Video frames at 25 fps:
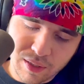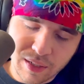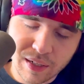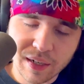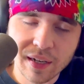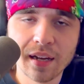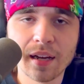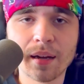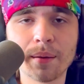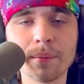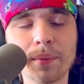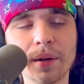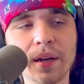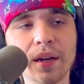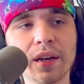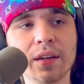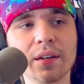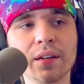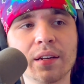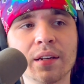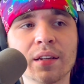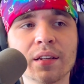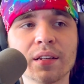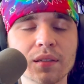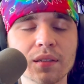yeah,
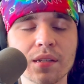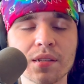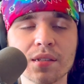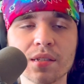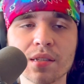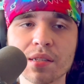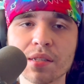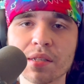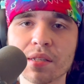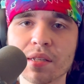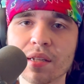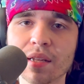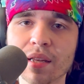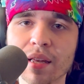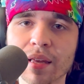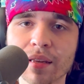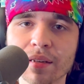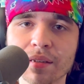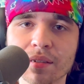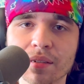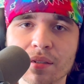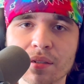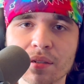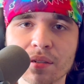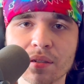man, this is the
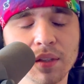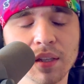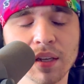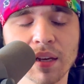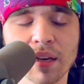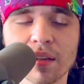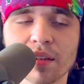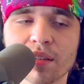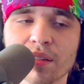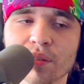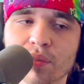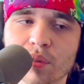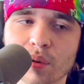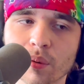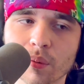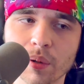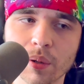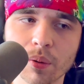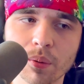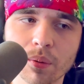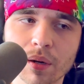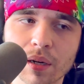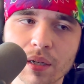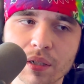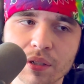end of the
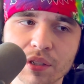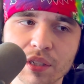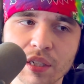rewatch.